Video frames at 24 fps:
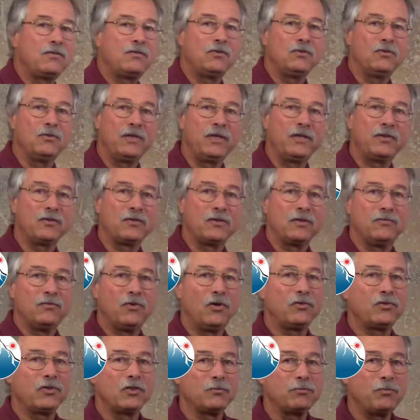to either a
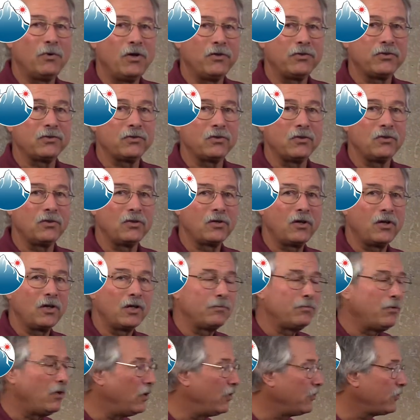voltage pulsar or a
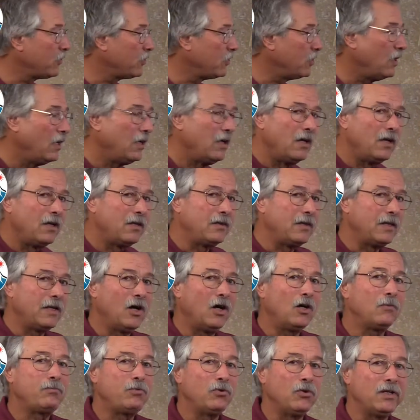current pulsar, the
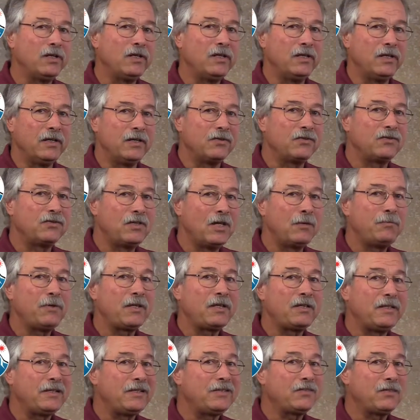output is
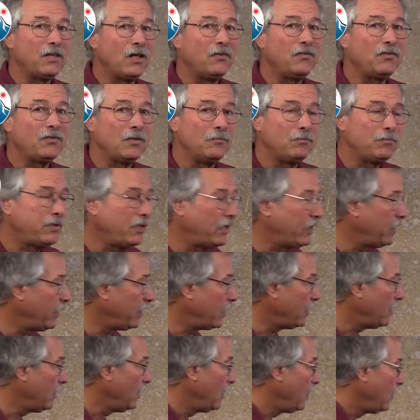typically self-completing.